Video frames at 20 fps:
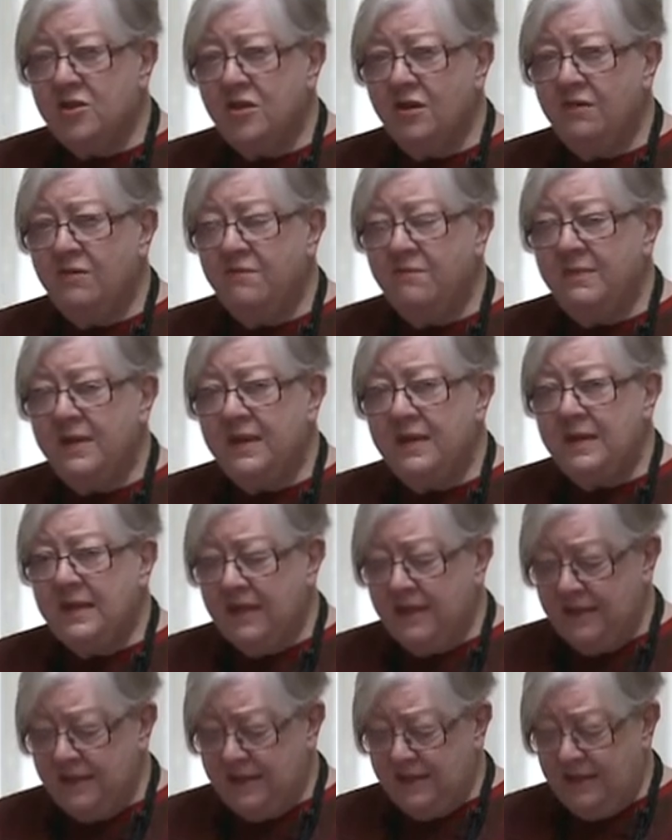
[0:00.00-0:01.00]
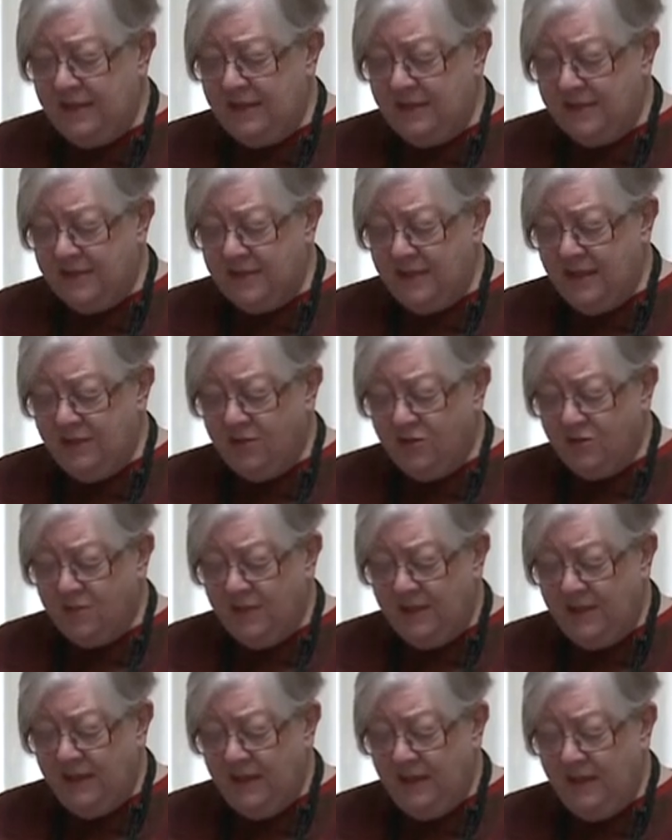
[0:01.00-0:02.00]
of mid-19th
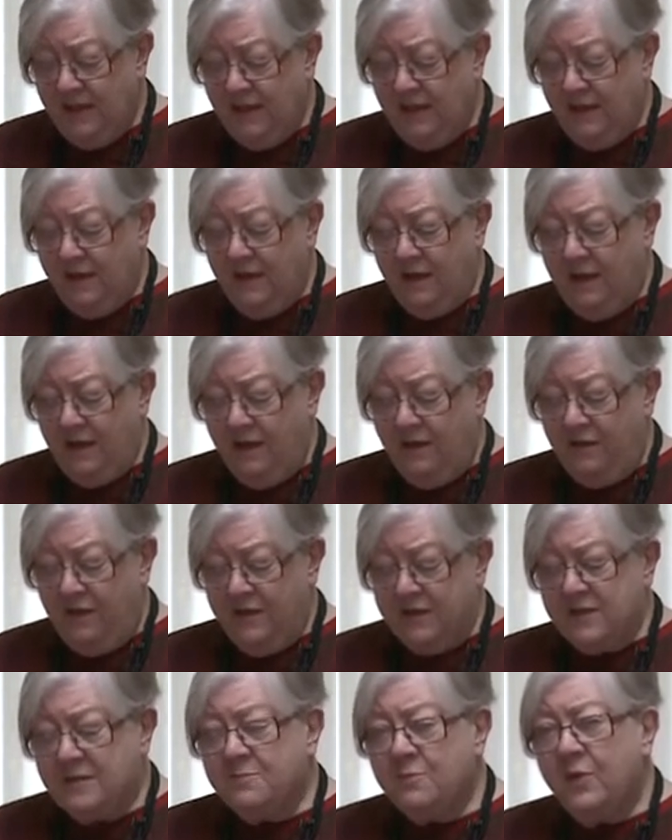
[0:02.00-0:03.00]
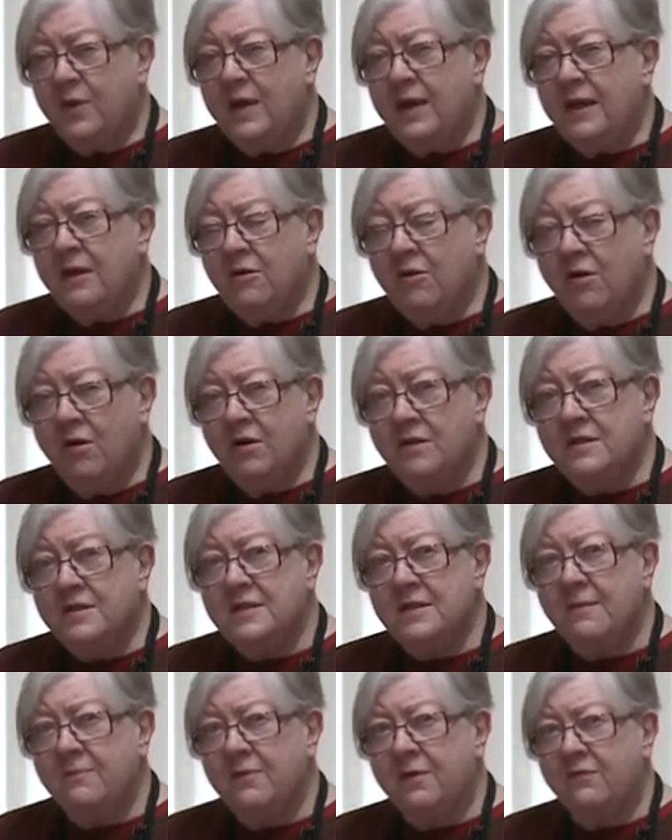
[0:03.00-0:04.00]
century, the spreading
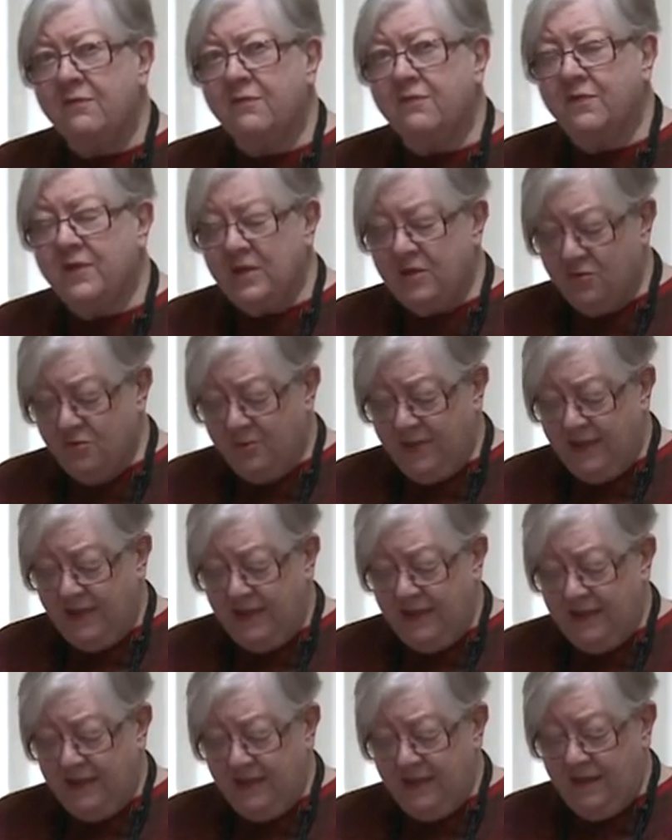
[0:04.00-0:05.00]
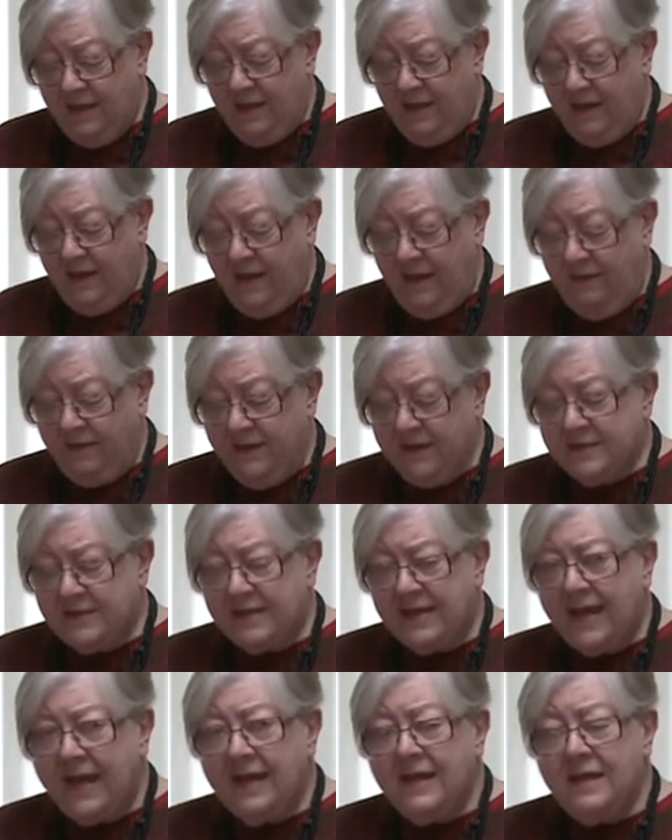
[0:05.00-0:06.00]
concept of free trade, and the
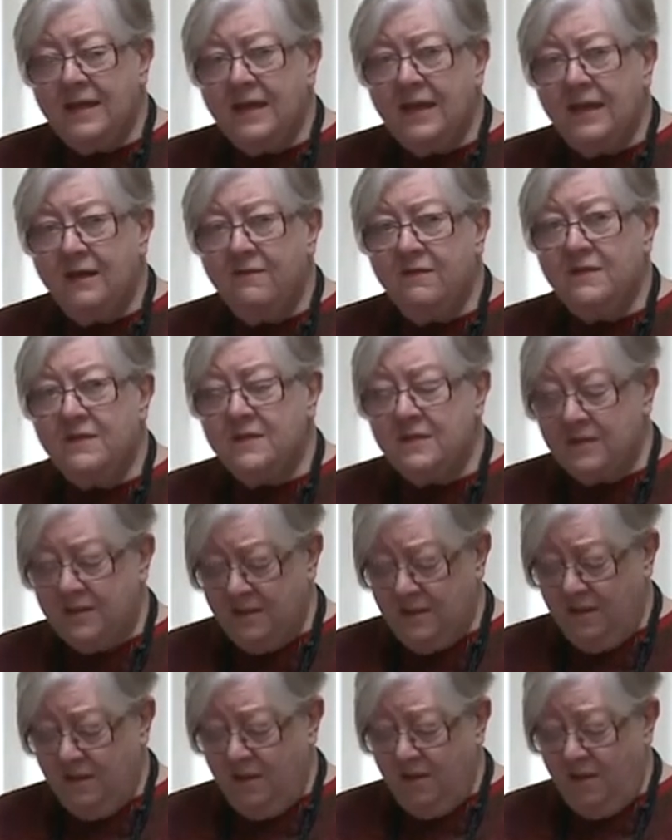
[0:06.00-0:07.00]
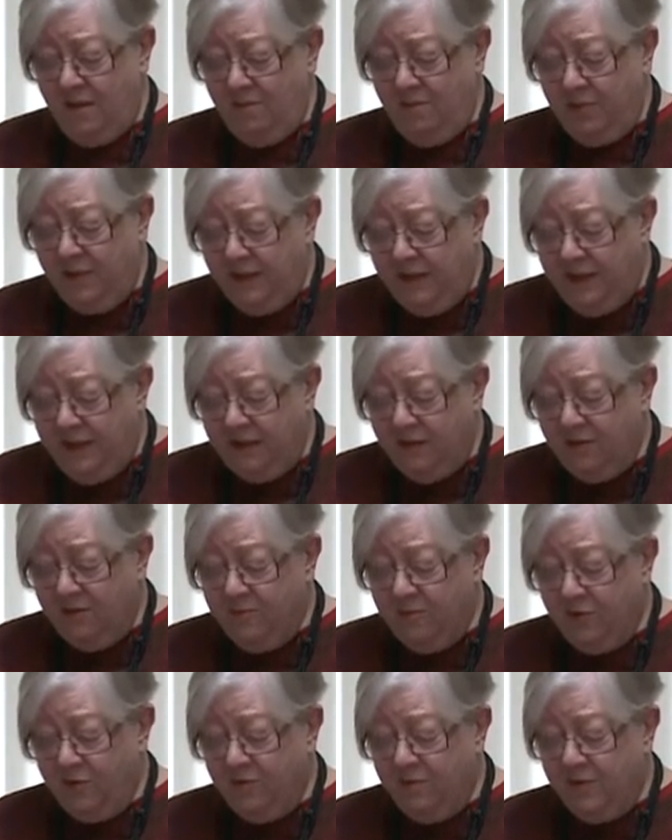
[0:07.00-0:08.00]
Scandinavist political
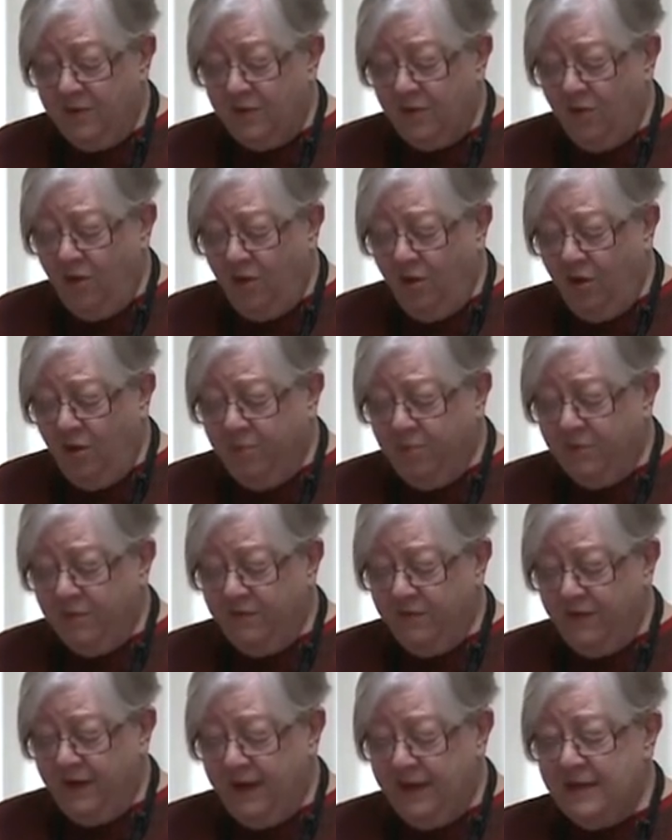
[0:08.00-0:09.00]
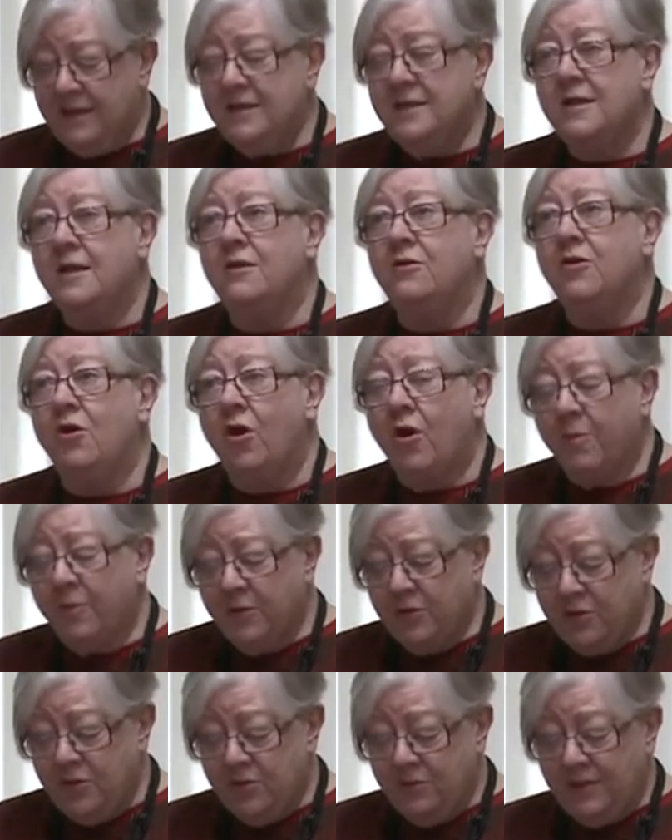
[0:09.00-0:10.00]
movement all provided an
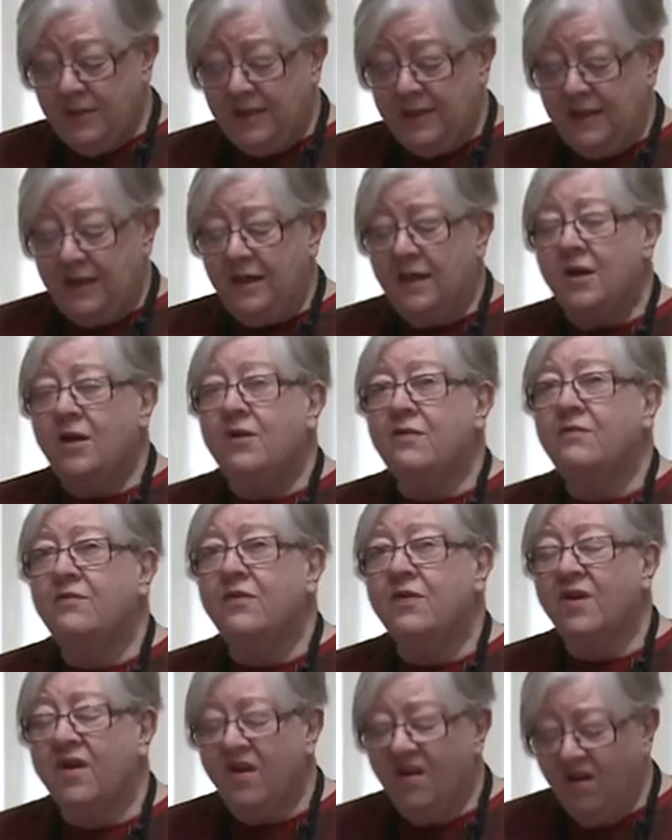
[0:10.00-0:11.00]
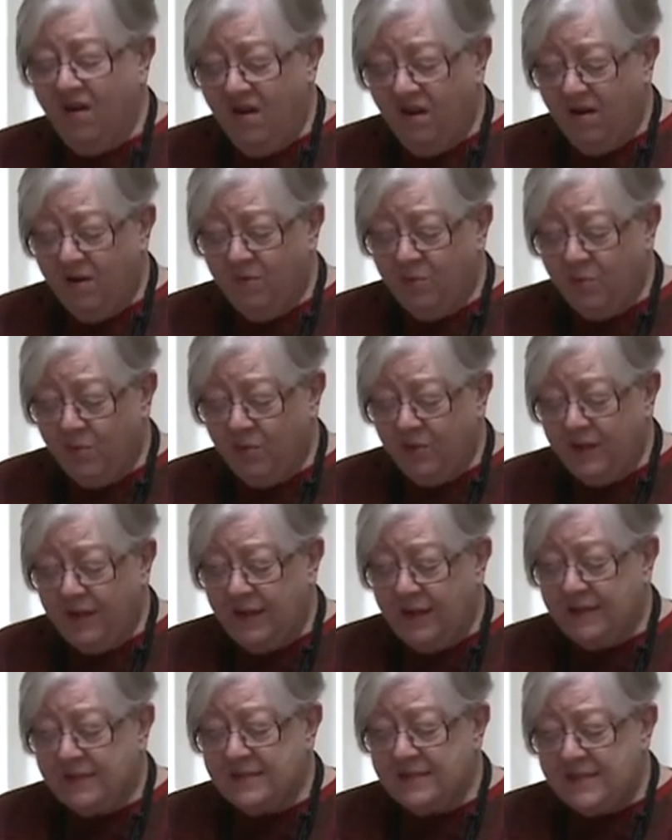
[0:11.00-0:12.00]
opportunity for
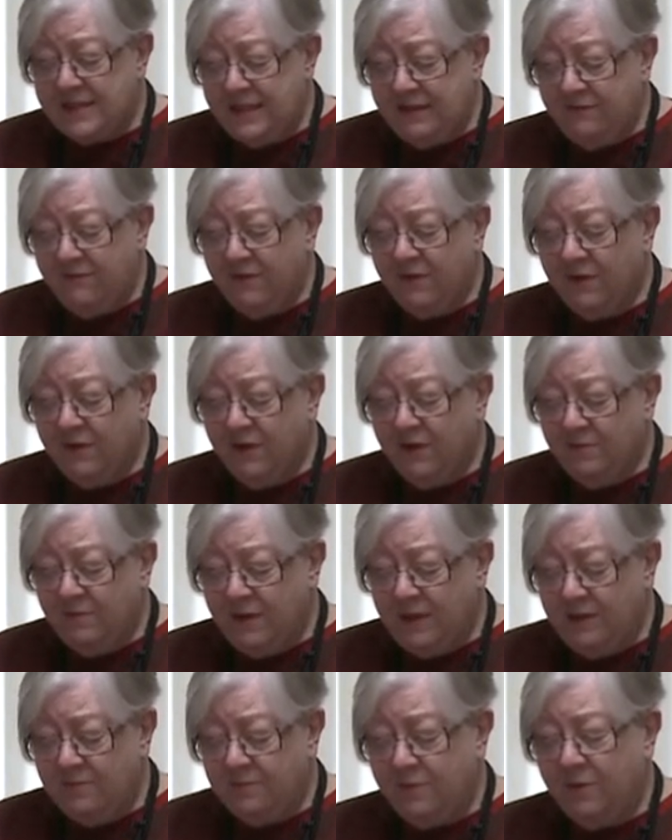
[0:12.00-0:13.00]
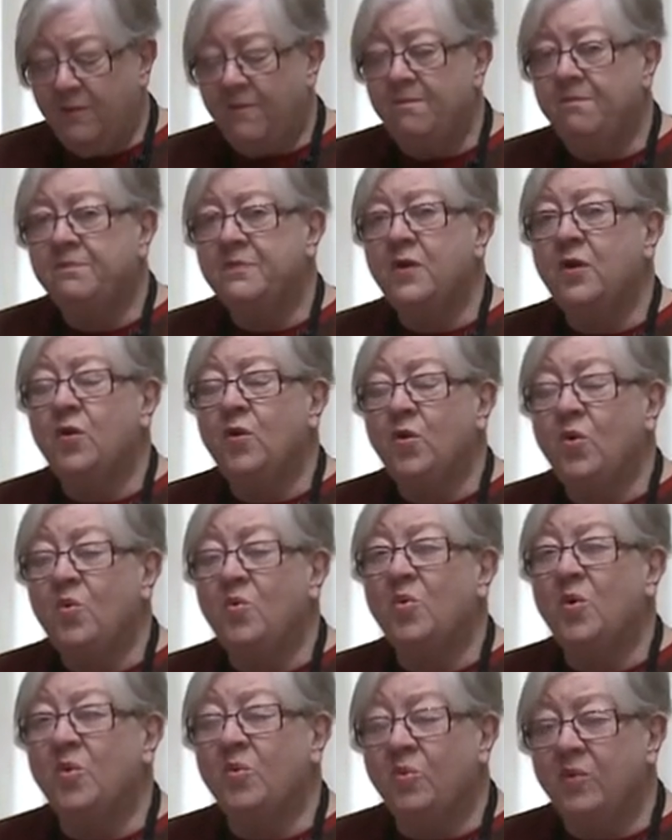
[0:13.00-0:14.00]
hard-working, seafaring people who
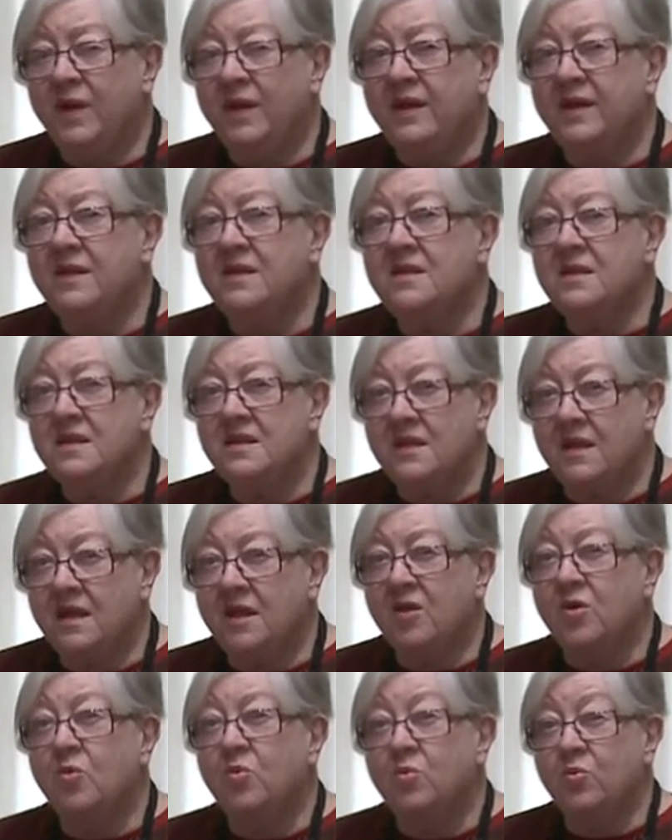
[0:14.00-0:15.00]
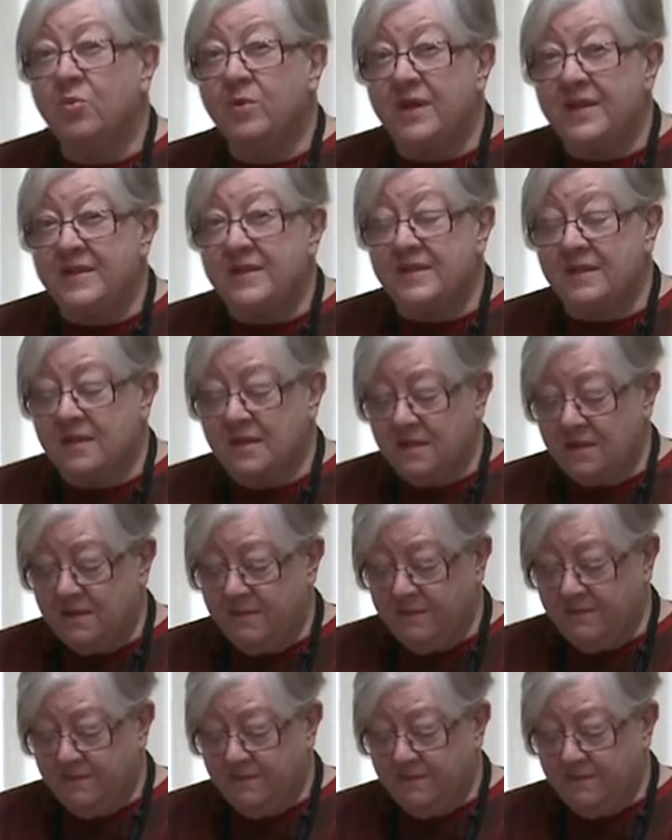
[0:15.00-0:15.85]
were willing to take risks.